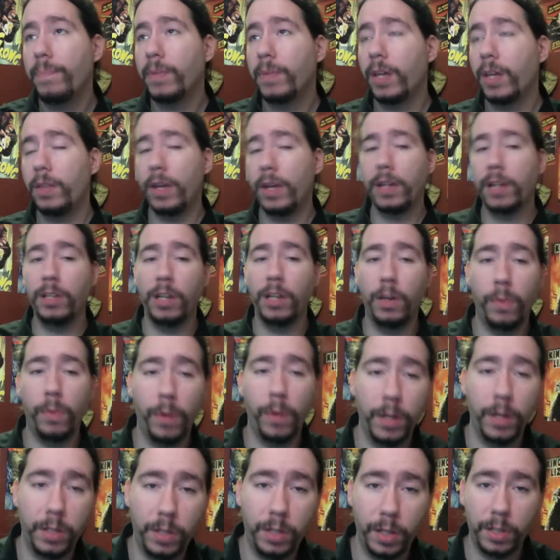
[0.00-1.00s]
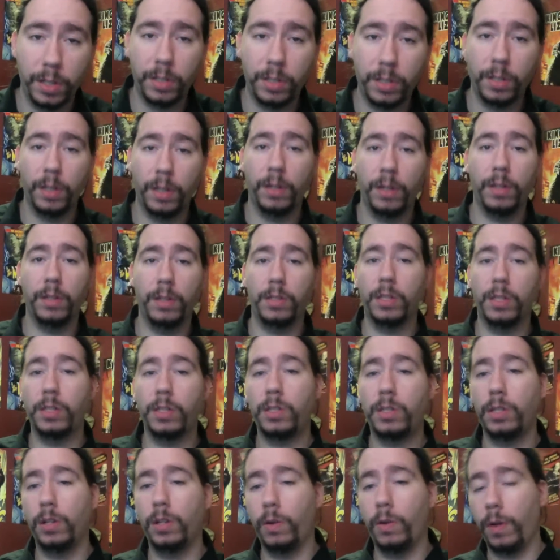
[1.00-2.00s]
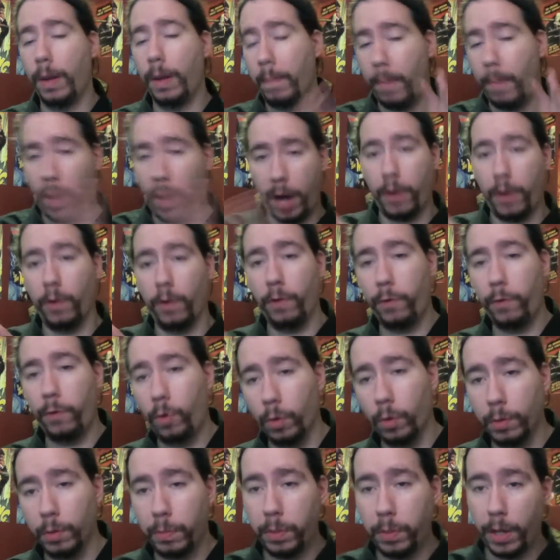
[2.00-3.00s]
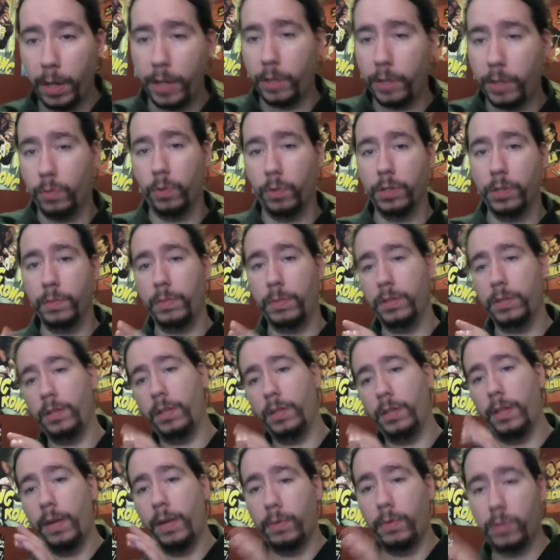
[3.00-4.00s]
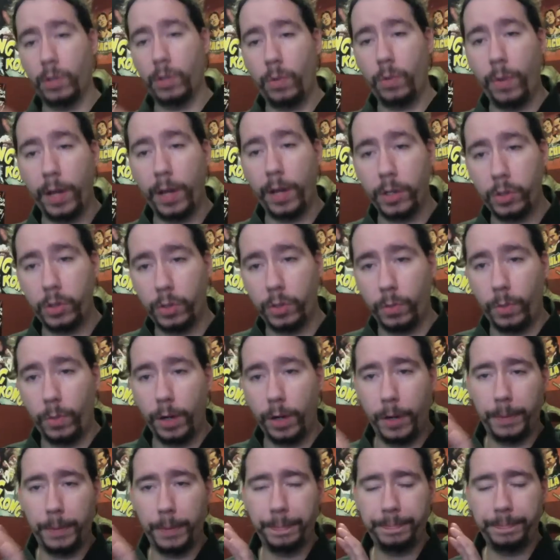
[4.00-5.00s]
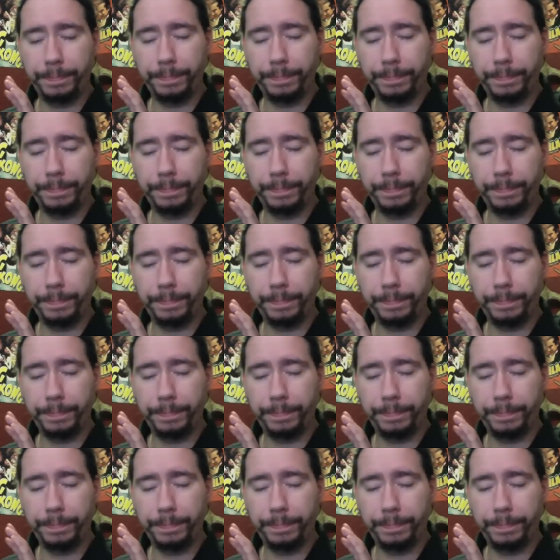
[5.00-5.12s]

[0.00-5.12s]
And the idea was, is this a modern form of plagiarism? And that was the question. Well,